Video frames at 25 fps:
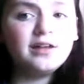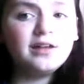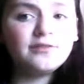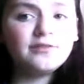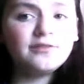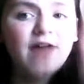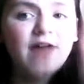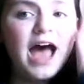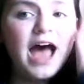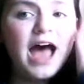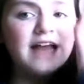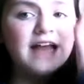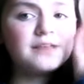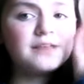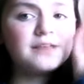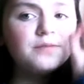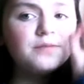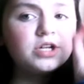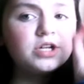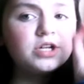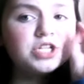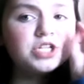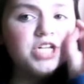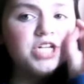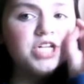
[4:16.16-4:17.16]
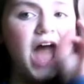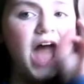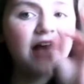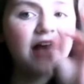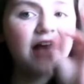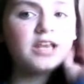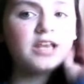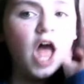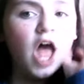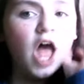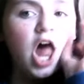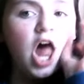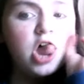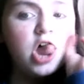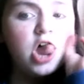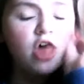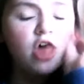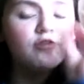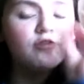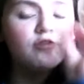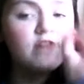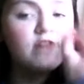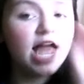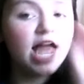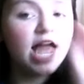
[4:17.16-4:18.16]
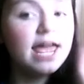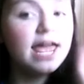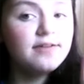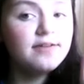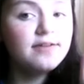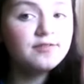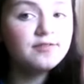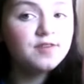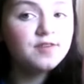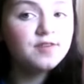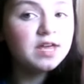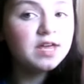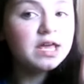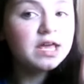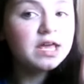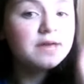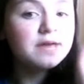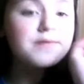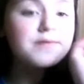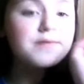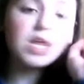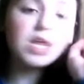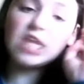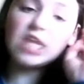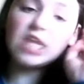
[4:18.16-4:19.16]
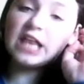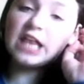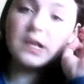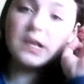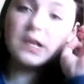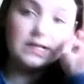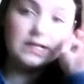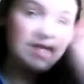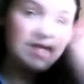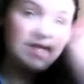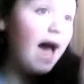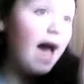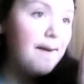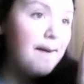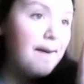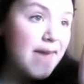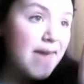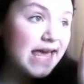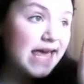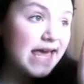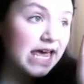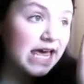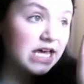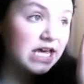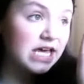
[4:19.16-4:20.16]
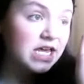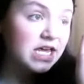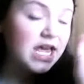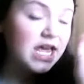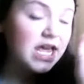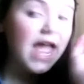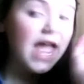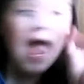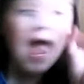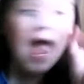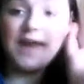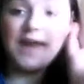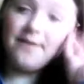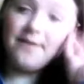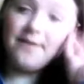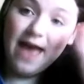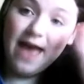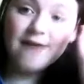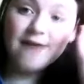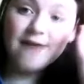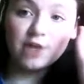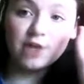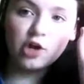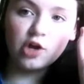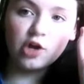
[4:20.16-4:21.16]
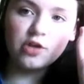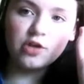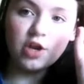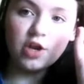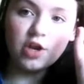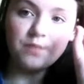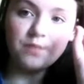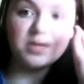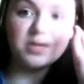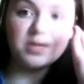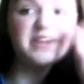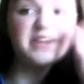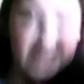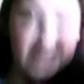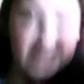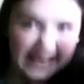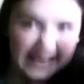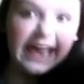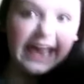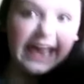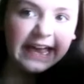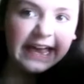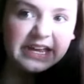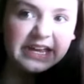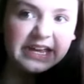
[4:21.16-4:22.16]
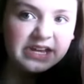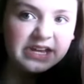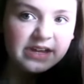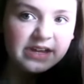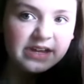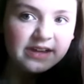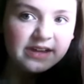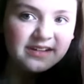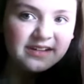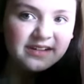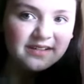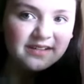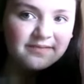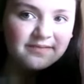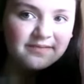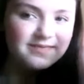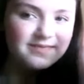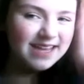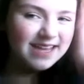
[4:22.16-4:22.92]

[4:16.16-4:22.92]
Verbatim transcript: that as much as I love life, because that song is epic, and if you haven't looked it up, you're sick. I'm